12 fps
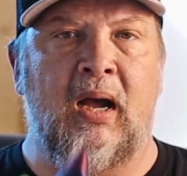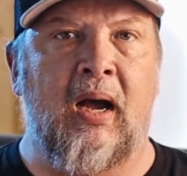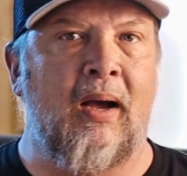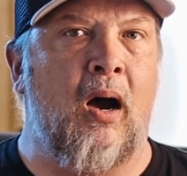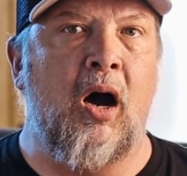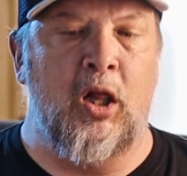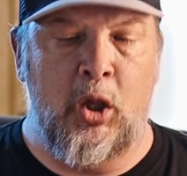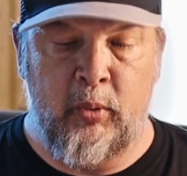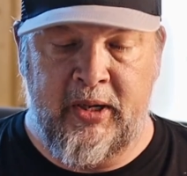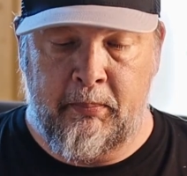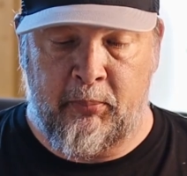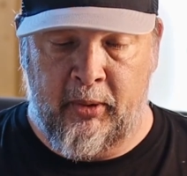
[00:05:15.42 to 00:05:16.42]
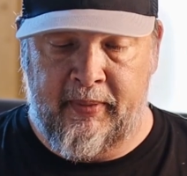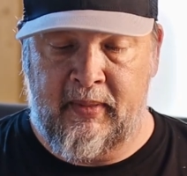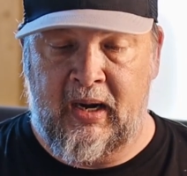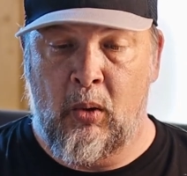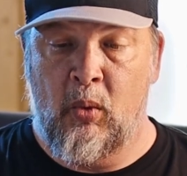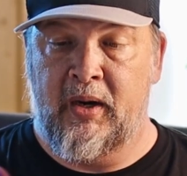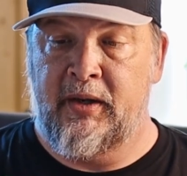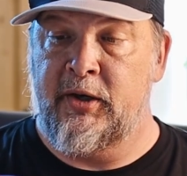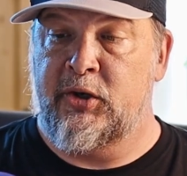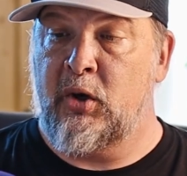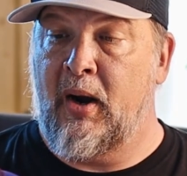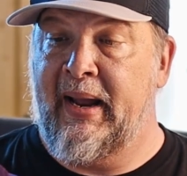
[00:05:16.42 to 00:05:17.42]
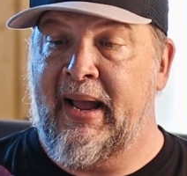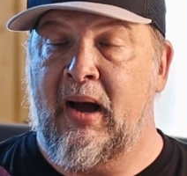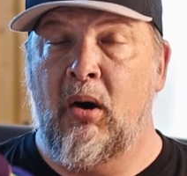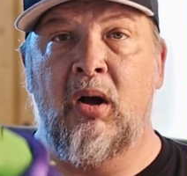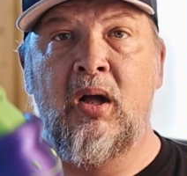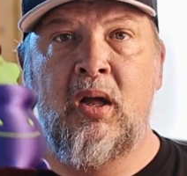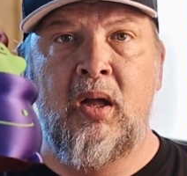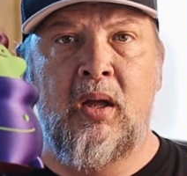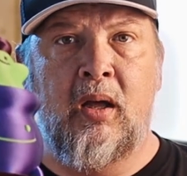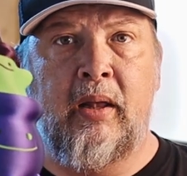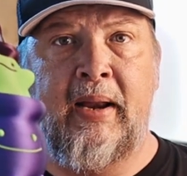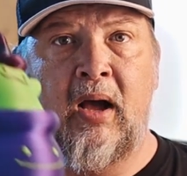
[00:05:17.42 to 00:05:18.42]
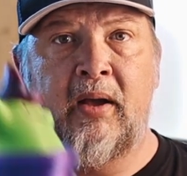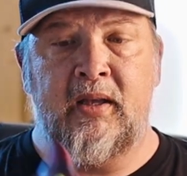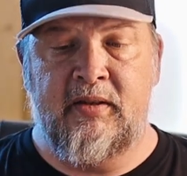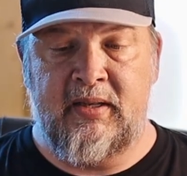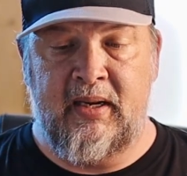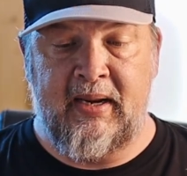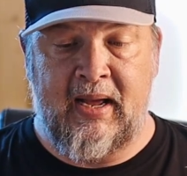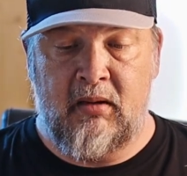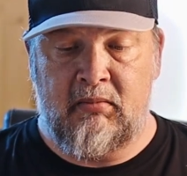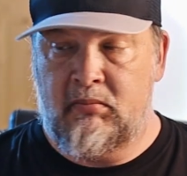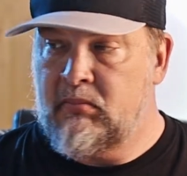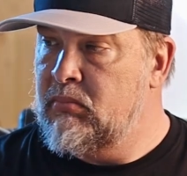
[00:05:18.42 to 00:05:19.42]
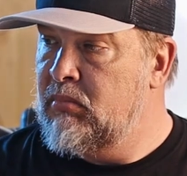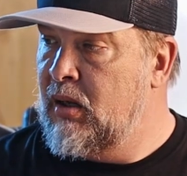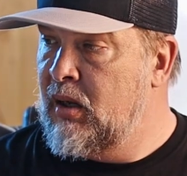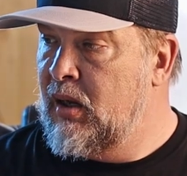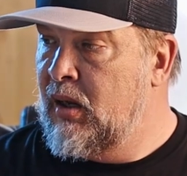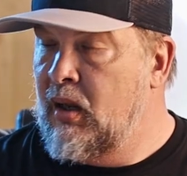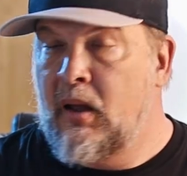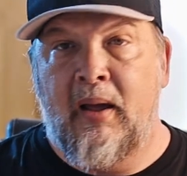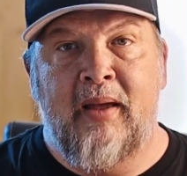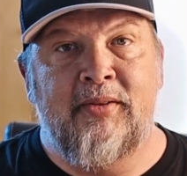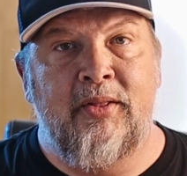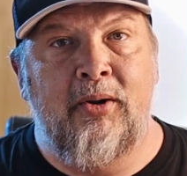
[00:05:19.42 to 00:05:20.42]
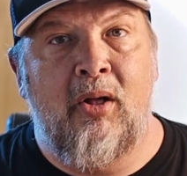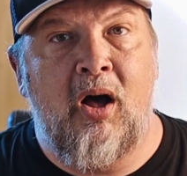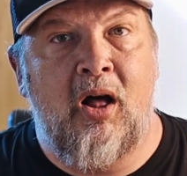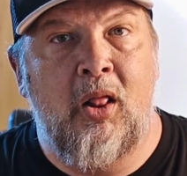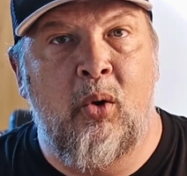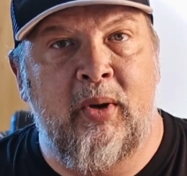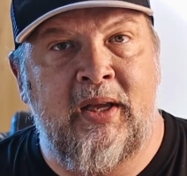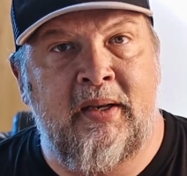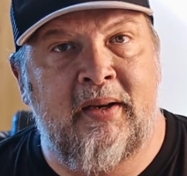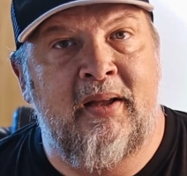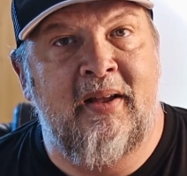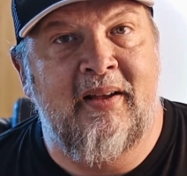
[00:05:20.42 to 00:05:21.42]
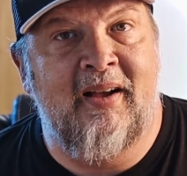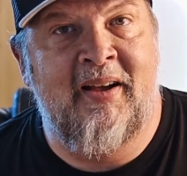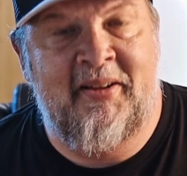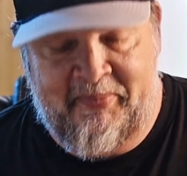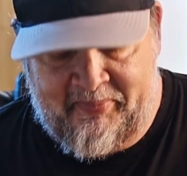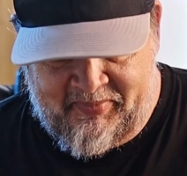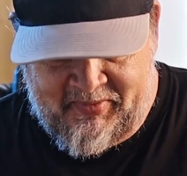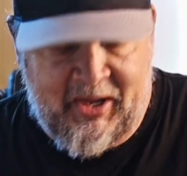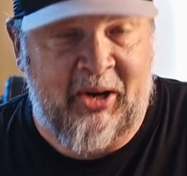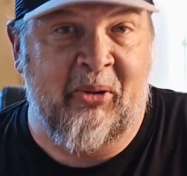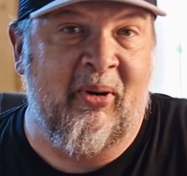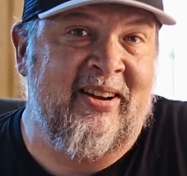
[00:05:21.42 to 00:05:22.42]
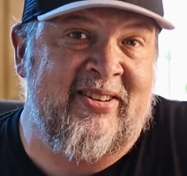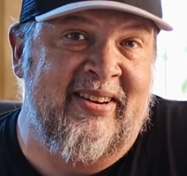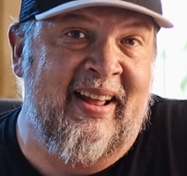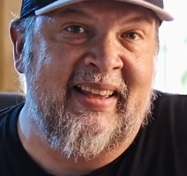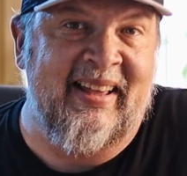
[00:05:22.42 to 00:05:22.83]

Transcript: a Halloween print that I wanted to try out. And now I can set it out as a little Halloween decoration, I